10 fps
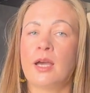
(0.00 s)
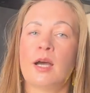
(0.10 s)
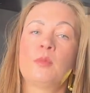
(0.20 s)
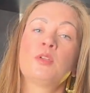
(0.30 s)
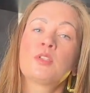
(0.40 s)

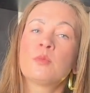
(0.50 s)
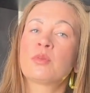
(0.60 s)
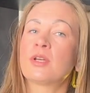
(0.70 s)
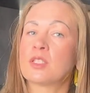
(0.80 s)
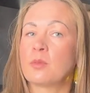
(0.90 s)
I'm also
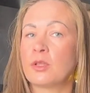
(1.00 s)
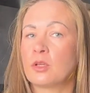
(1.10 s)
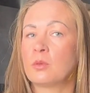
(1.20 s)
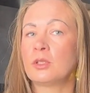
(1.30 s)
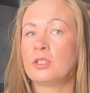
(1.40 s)
impressed by the
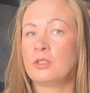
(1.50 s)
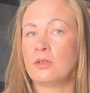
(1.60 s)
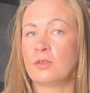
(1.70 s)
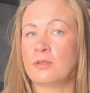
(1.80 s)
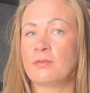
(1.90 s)
quality
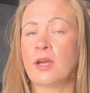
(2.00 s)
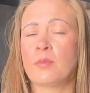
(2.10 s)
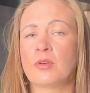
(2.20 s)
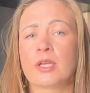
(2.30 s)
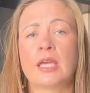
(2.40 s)
of the
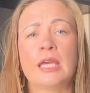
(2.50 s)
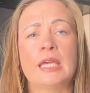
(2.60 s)
fabric.